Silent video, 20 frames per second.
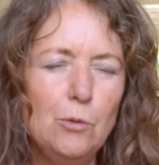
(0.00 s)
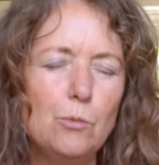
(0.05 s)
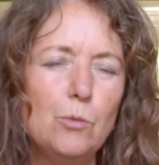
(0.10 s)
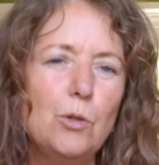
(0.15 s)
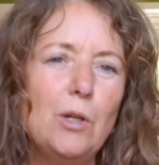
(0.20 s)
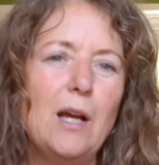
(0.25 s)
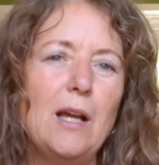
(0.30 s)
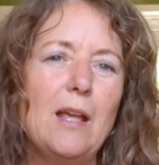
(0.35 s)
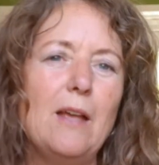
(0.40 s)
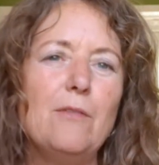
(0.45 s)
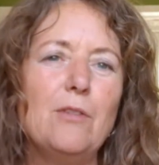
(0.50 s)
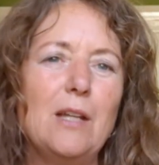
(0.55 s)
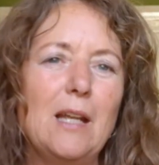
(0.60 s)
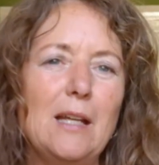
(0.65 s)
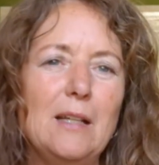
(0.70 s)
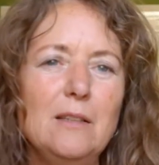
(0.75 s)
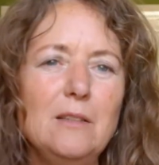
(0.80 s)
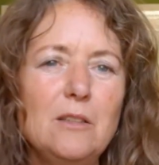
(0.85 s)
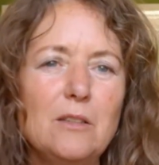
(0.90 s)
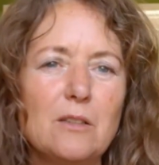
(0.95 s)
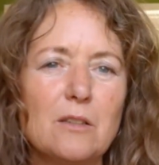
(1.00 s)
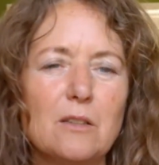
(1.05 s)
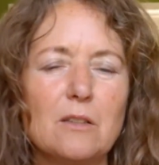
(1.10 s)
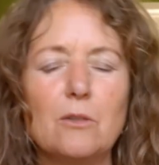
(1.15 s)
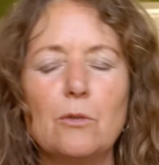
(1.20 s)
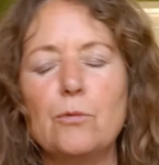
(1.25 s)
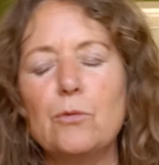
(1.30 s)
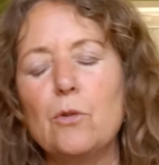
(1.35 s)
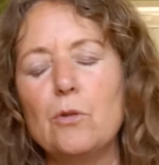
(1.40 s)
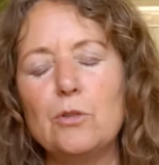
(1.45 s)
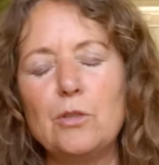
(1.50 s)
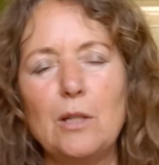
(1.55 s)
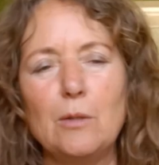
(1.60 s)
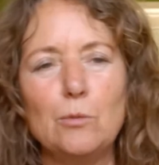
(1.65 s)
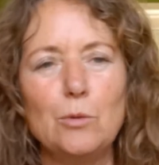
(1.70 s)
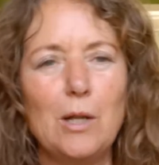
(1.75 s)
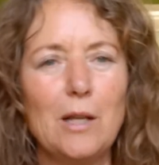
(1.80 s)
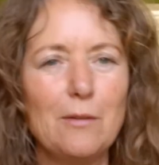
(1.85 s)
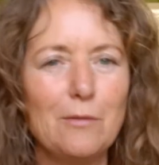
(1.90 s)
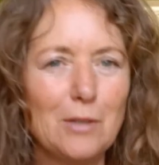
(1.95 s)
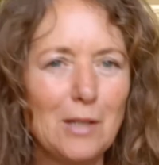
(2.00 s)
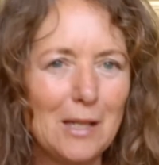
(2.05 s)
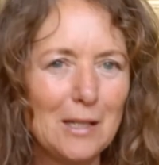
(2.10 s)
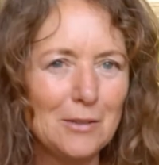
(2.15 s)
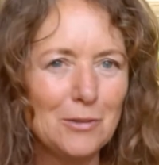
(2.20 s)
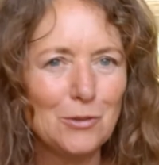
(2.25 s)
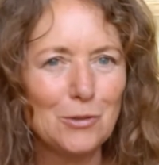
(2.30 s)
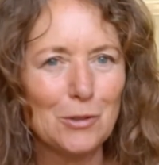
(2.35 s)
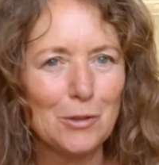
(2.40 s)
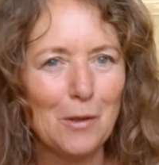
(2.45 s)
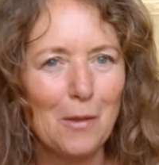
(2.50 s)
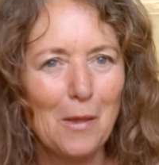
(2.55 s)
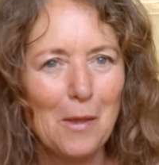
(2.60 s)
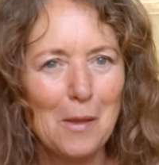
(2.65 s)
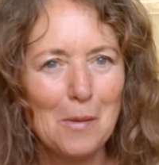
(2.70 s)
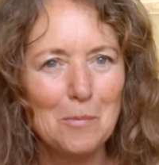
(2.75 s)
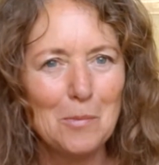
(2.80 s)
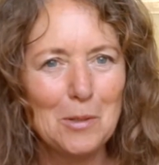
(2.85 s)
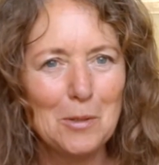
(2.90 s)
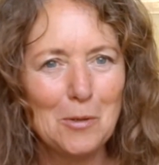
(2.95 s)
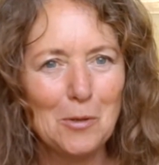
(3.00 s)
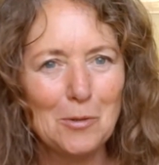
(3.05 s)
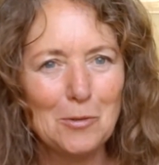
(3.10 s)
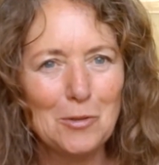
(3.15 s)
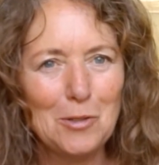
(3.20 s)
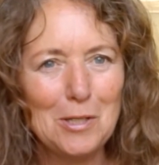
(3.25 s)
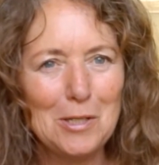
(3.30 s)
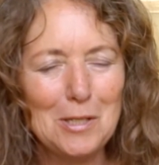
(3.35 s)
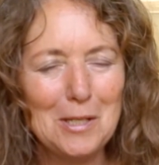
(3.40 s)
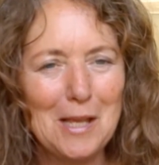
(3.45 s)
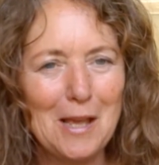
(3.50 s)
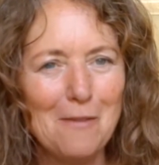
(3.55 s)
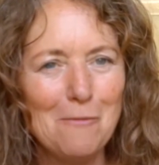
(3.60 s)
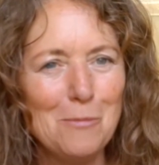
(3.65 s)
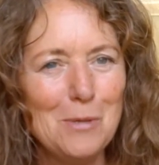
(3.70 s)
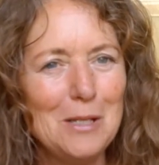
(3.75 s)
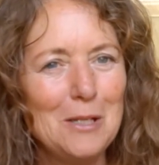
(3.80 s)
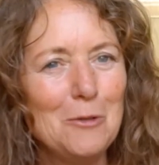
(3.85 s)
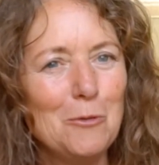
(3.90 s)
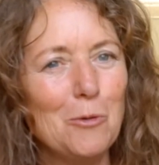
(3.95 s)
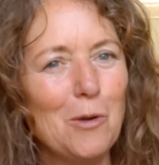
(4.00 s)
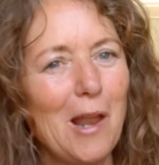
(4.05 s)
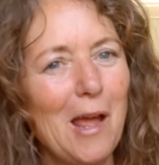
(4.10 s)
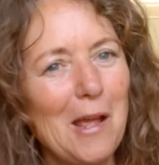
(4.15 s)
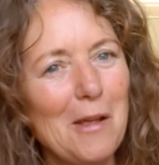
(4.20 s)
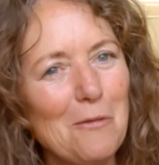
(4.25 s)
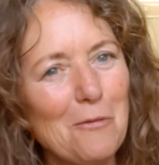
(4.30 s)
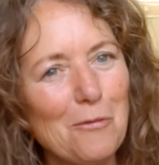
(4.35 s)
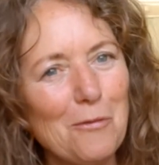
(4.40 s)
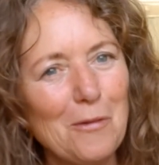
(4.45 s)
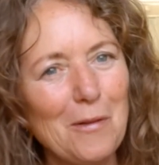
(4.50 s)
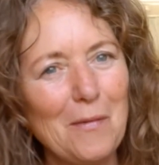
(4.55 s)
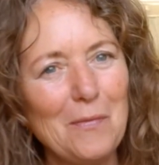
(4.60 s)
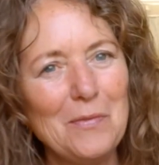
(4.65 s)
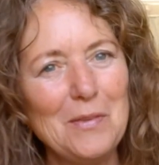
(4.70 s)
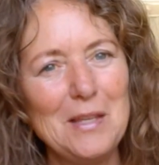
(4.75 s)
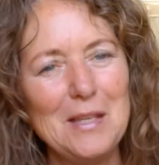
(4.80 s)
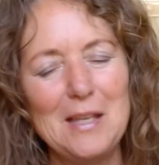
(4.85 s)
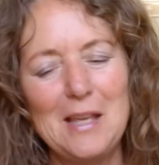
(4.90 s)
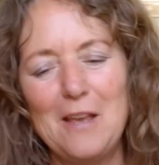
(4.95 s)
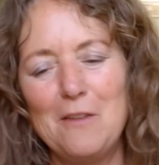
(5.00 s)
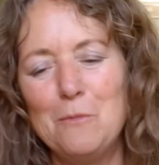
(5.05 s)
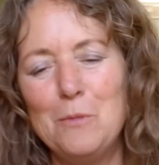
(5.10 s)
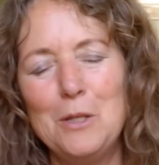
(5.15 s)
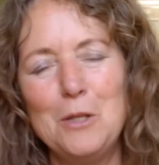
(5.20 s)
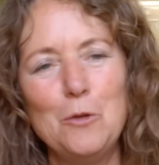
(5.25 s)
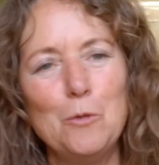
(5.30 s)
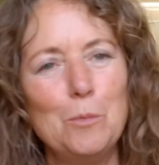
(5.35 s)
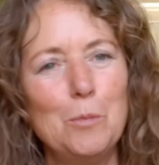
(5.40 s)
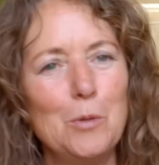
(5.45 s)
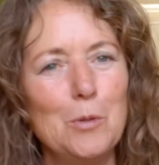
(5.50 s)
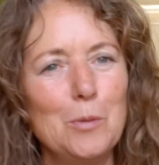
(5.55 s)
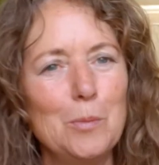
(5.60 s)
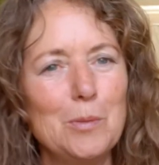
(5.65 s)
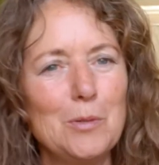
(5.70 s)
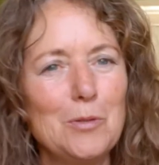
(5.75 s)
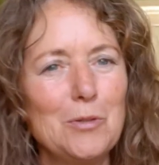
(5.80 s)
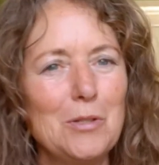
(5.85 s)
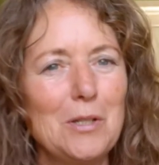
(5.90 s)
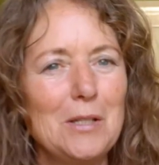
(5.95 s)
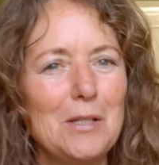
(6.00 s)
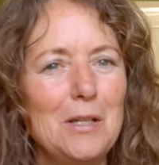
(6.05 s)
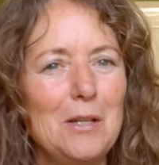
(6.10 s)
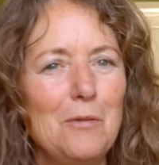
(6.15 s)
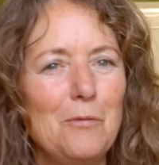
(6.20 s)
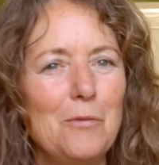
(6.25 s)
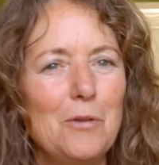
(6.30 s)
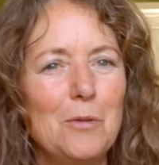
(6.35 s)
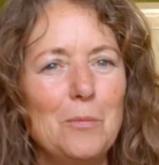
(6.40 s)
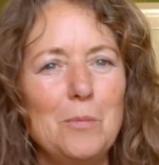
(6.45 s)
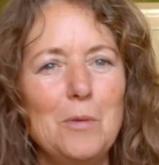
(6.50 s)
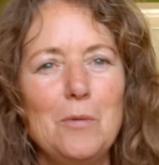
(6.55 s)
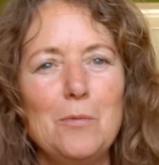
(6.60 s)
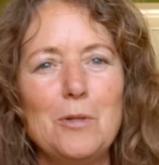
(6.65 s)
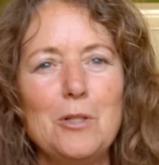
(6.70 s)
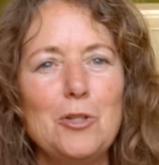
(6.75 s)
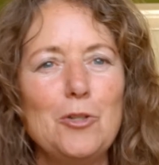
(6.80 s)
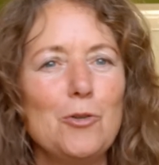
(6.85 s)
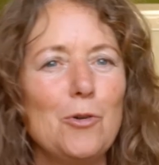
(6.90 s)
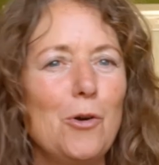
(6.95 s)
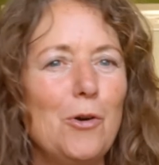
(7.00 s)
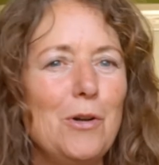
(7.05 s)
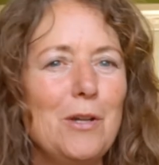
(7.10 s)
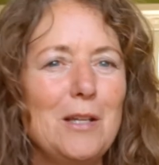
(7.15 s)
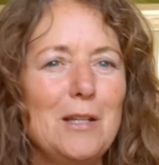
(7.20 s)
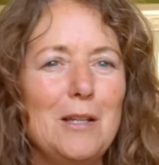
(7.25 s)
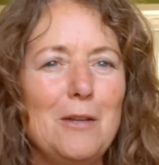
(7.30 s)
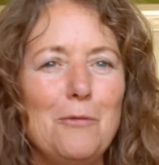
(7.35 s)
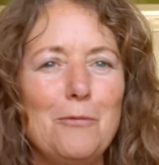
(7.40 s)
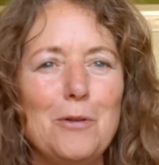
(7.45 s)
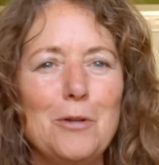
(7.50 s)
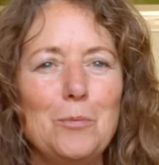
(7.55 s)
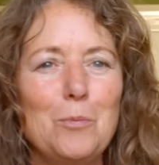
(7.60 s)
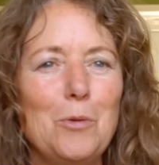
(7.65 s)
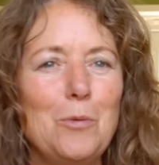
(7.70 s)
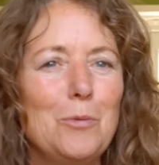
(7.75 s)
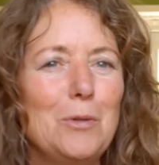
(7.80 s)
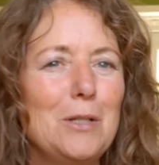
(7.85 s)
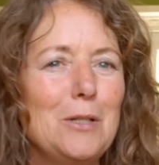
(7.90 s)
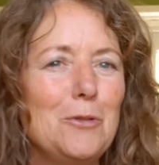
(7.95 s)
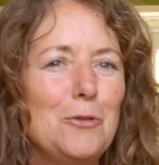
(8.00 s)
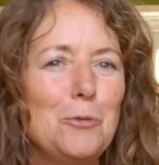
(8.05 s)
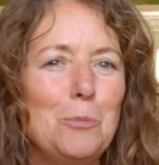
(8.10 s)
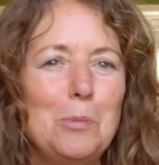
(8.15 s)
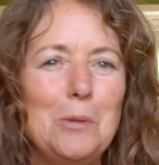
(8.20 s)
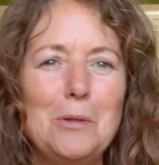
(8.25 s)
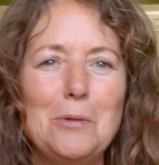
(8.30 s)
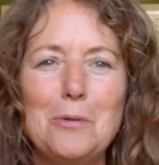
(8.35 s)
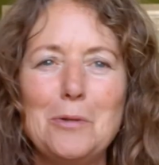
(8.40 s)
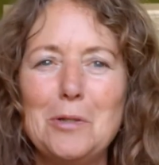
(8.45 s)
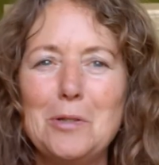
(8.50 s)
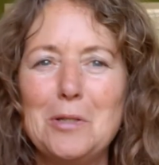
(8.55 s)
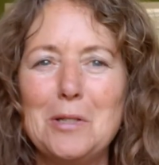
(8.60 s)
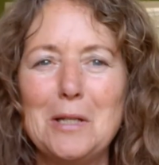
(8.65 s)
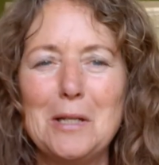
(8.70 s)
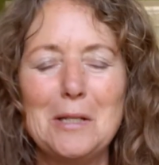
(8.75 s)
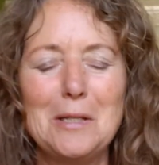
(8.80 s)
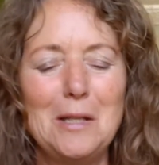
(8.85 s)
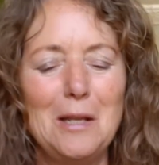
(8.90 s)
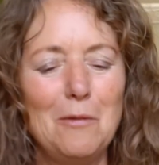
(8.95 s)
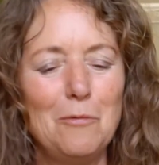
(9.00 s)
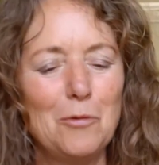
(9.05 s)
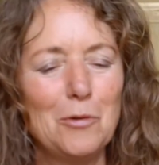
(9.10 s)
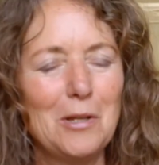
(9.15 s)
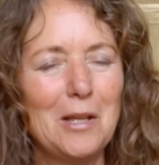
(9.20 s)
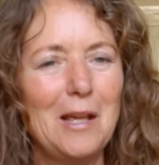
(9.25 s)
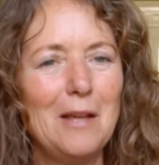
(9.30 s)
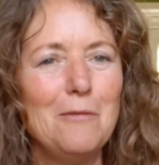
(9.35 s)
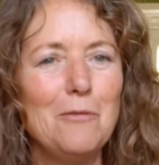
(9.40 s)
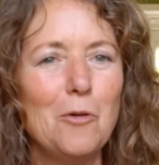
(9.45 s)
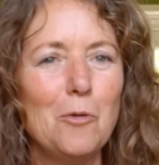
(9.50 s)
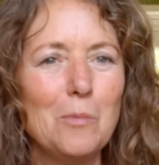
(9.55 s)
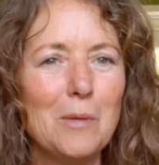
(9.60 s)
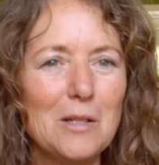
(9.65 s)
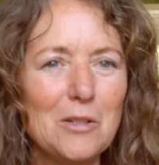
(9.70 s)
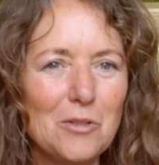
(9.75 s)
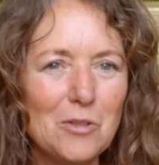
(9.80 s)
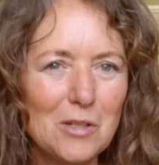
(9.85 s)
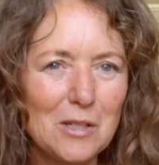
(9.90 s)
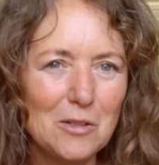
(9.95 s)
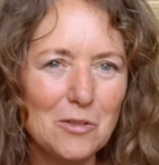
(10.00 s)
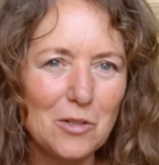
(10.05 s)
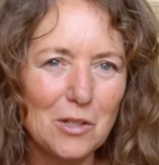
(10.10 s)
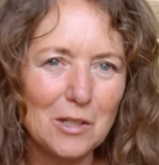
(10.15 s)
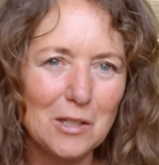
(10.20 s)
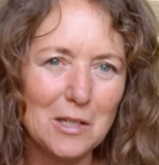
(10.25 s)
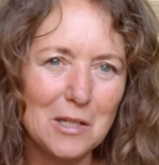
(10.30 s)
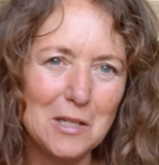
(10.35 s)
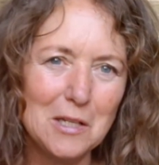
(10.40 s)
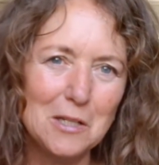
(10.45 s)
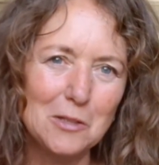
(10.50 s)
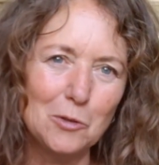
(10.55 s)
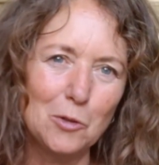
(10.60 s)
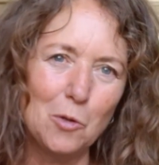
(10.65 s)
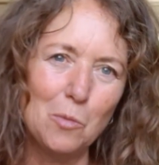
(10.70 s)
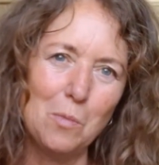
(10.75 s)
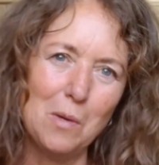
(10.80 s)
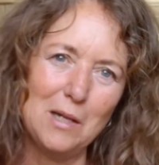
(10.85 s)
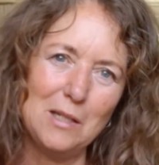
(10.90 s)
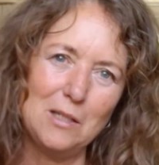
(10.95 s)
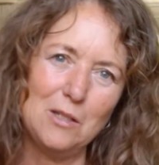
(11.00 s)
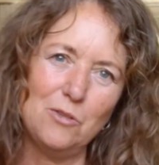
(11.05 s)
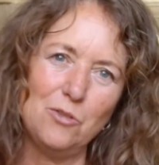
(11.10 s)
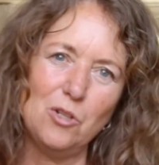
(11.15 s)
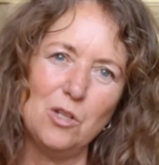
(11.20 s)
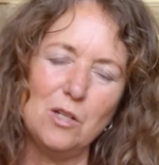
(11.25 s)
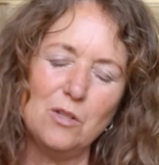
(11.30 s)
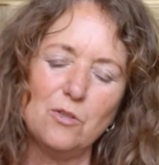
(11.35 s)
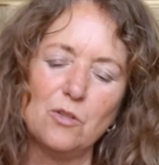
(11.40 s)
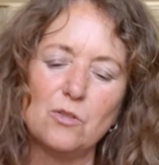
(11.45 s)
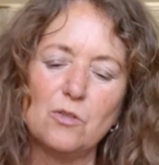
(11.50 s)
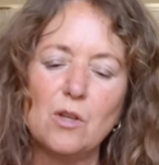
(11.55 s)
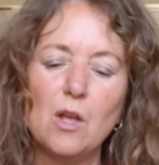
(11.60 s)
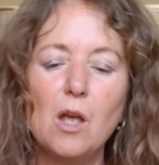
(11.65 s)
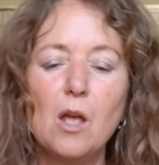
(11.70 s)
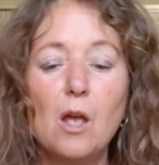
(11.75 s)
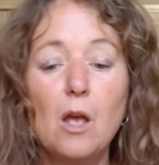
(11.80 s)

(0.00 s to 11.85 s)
Would I have an answer? And of course I would have an answer, because he gave me new life and he gave me new purpose and he filled me with joy and he filled me with his spirit and he forgave all my sins and he healed all my diseases.